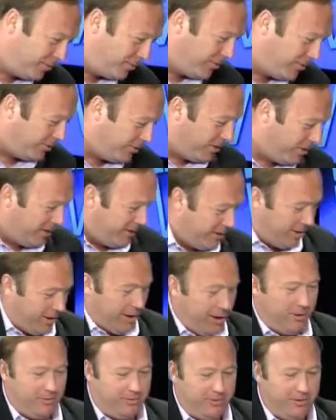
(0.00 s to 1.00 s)
We're all ready to
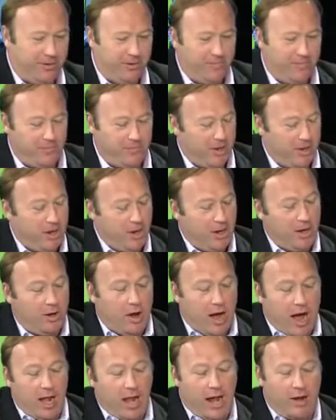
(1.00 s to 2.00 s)
go.
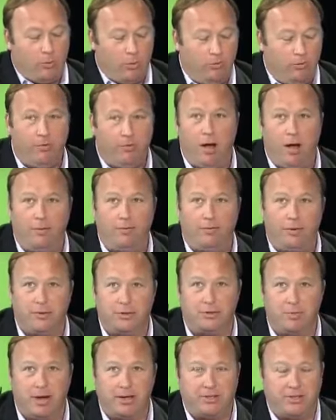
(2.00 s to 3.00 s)
You know, I like
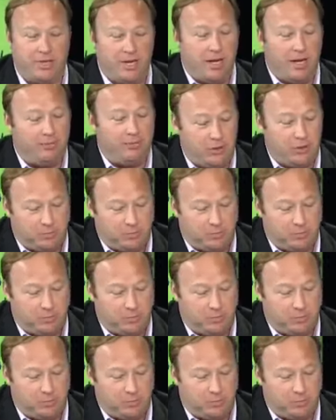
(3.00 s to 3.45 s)
revolvers myself,